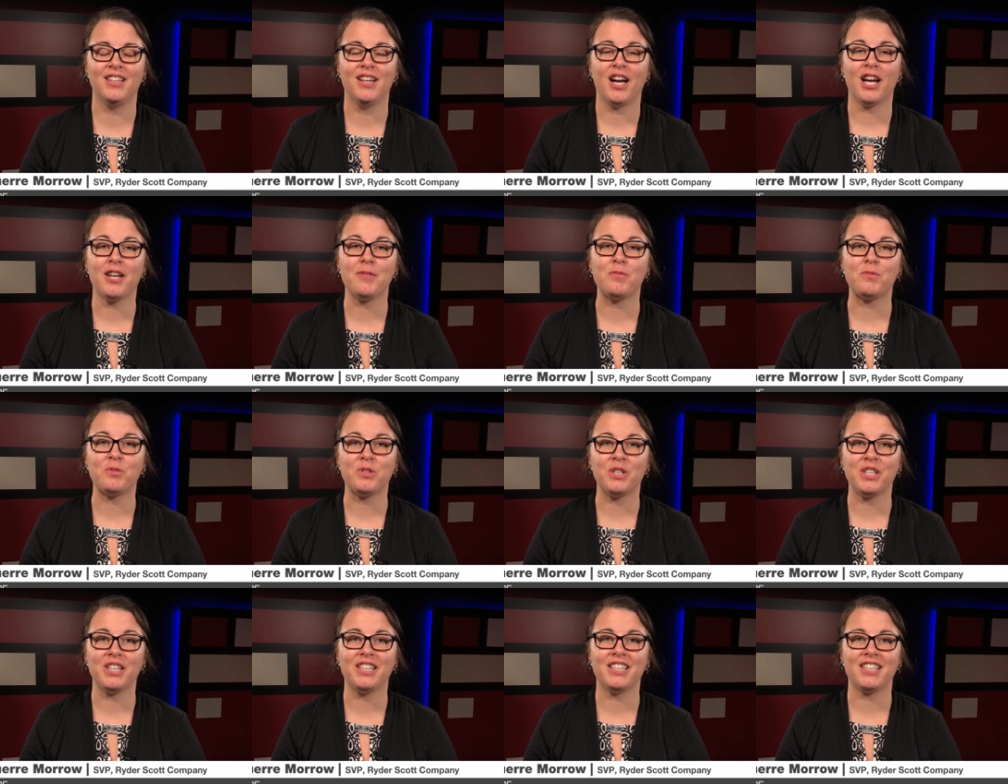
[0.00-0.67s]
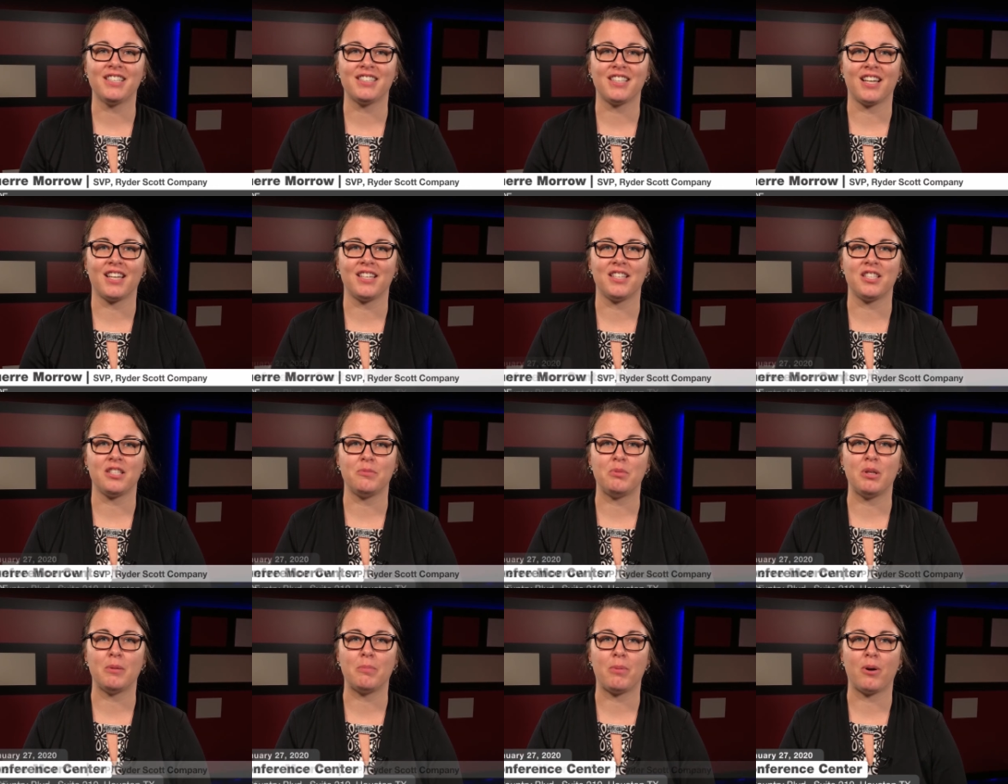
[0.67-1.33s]
I'm really excited
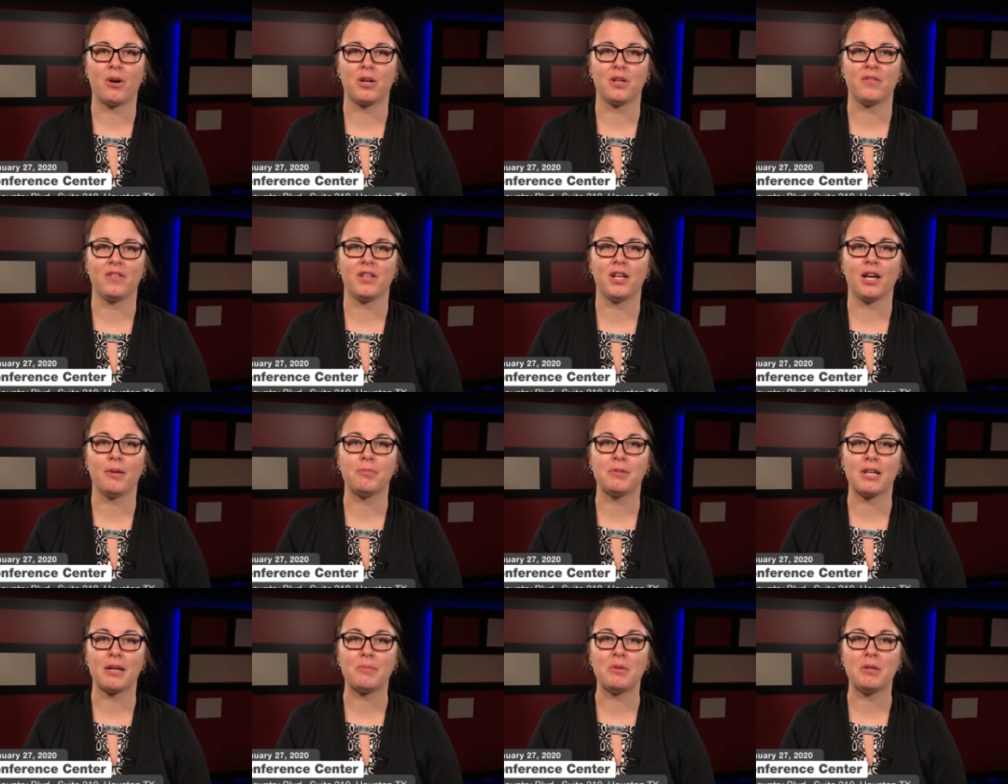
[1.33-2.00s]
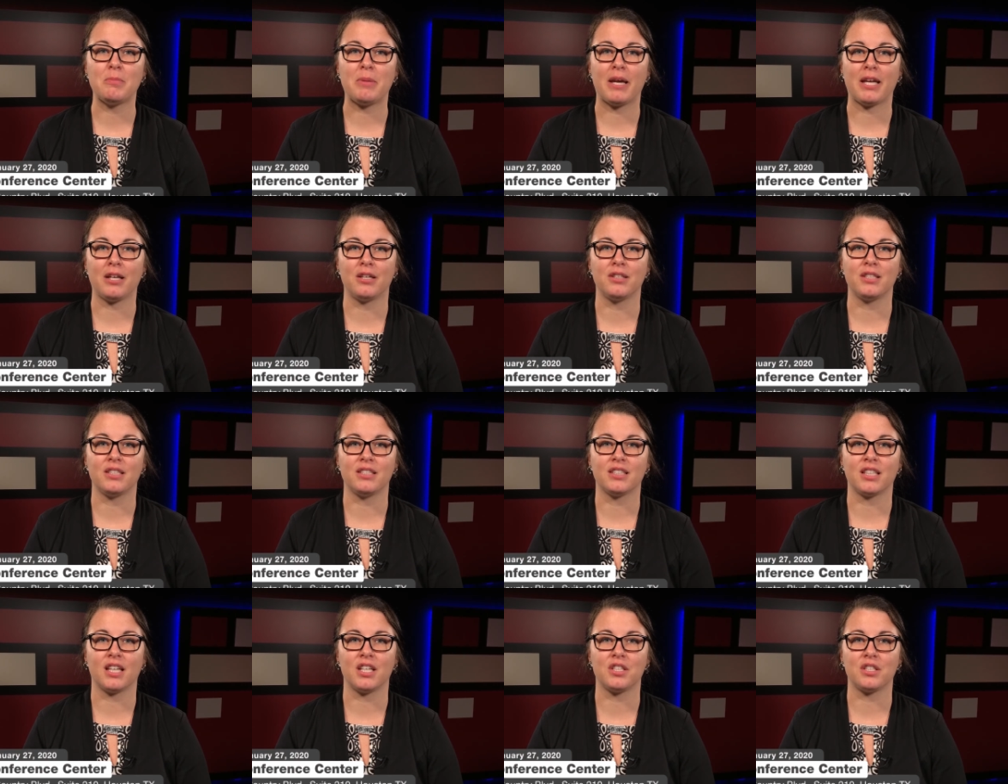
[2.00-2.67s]
to be a part of the upcoming panel
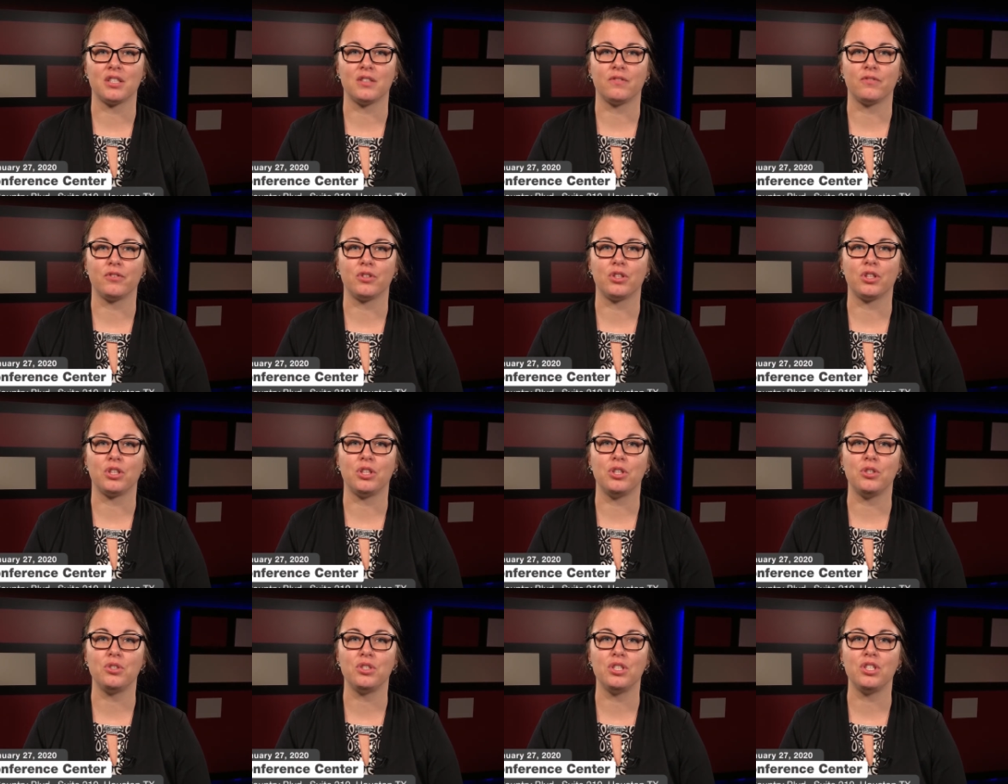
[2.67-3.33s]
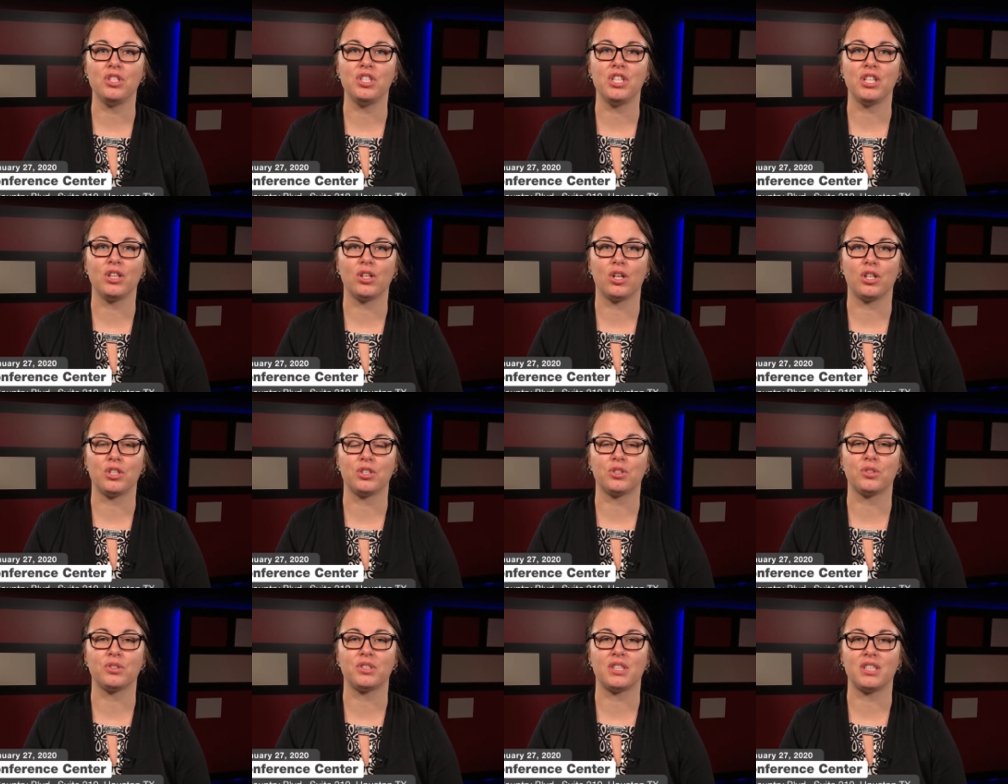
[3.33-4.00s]
discussion for the Houston
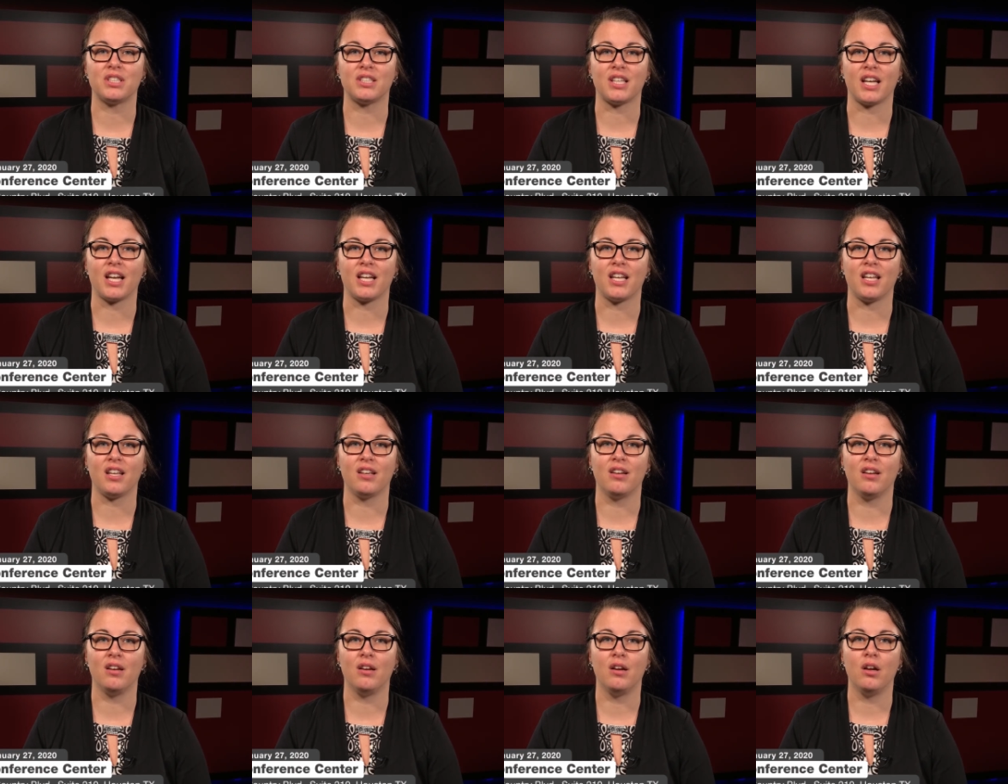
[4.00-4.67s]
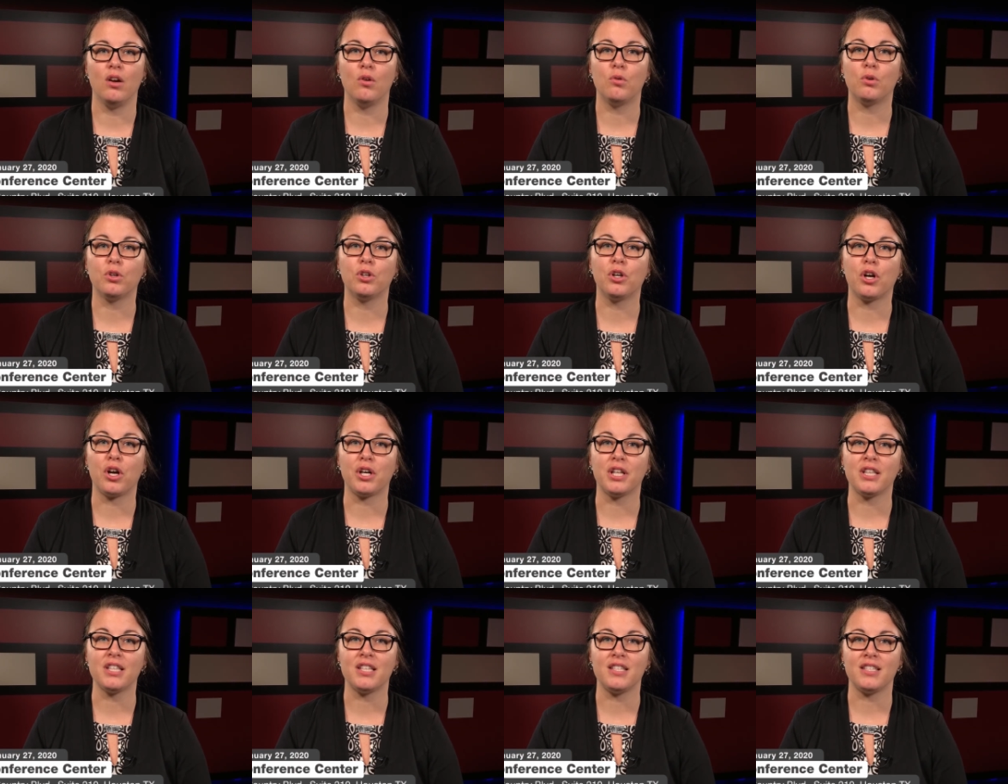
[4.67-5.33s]
Geological Society
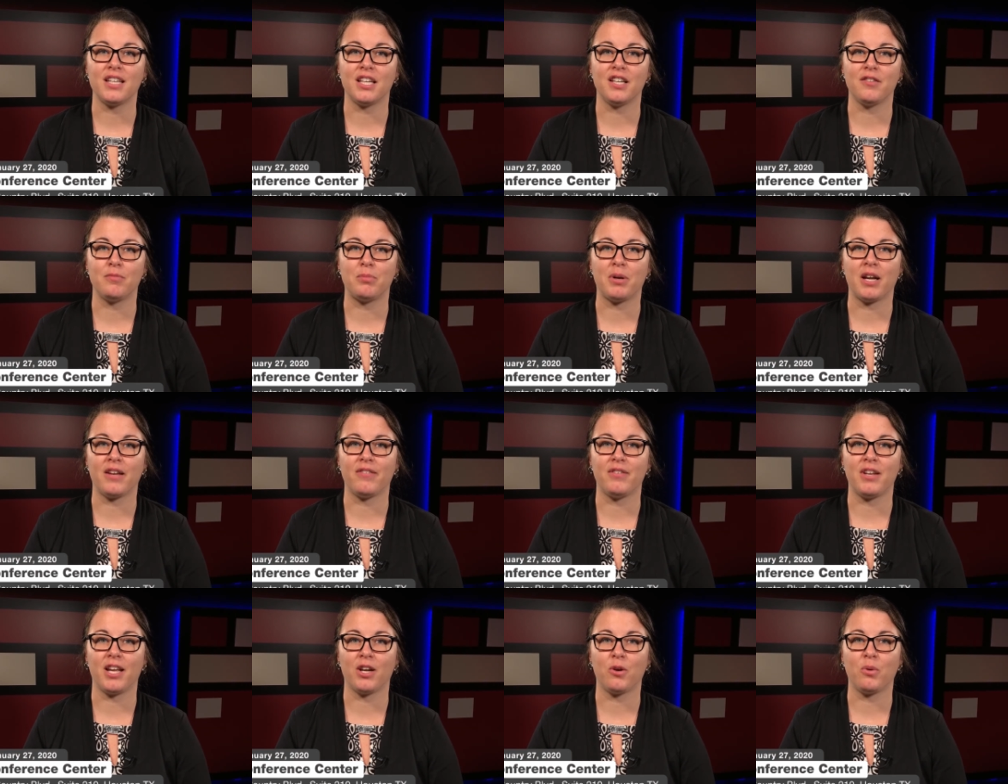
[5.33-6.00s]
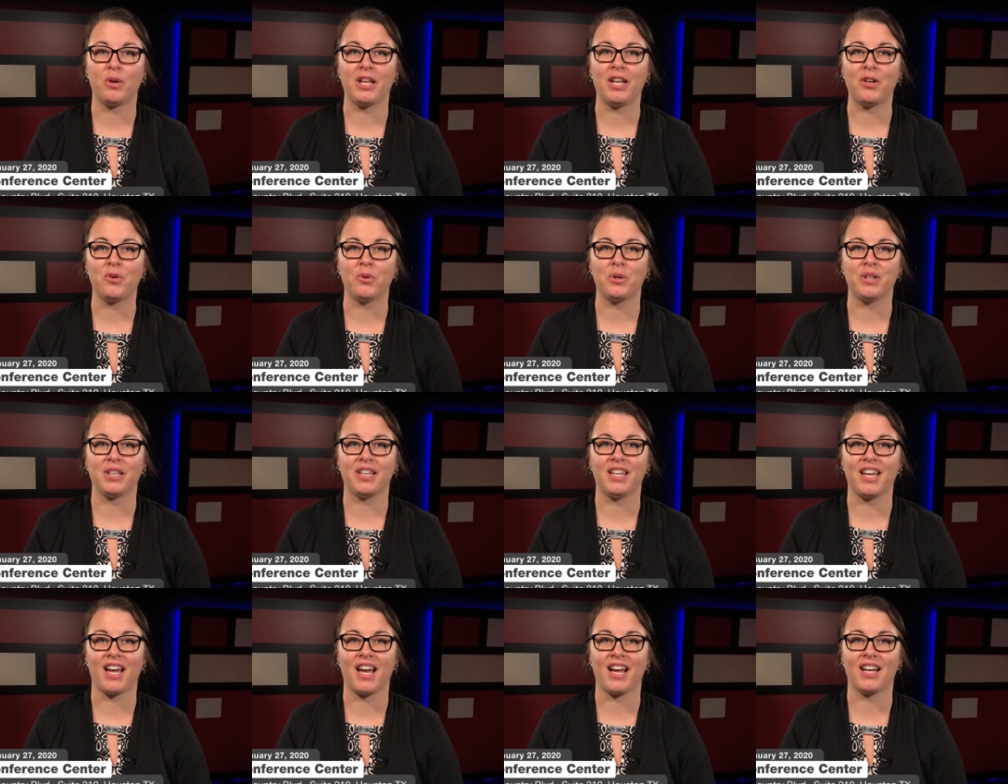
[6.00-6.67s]
regarding the state of private equity in oil
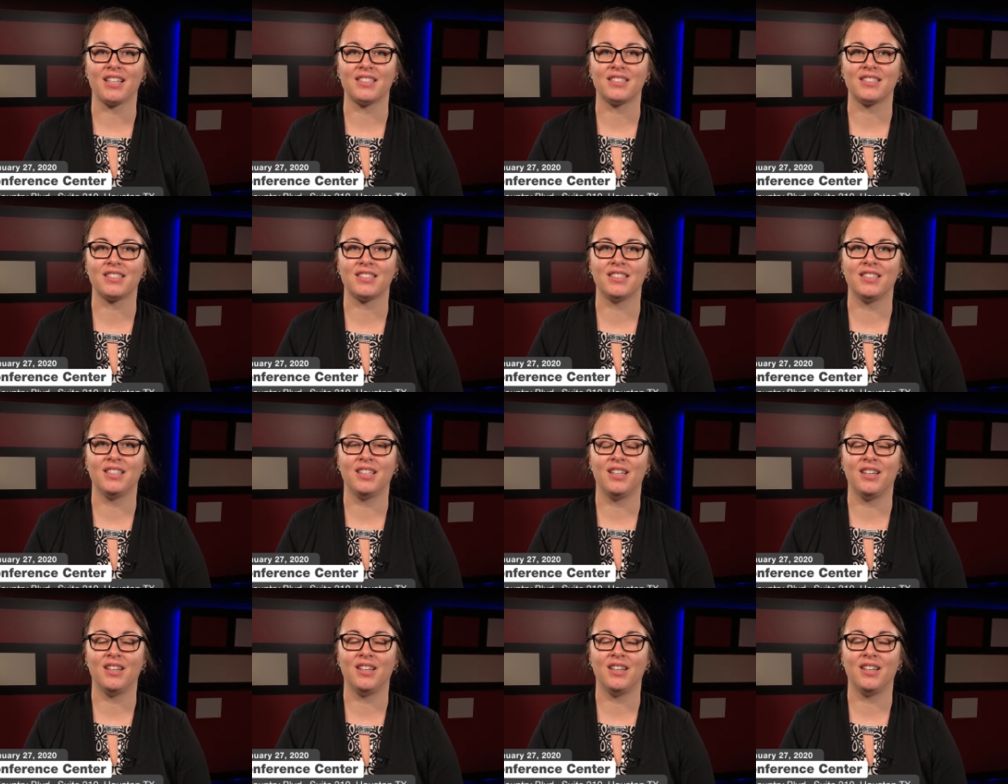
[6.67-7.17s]
and gas.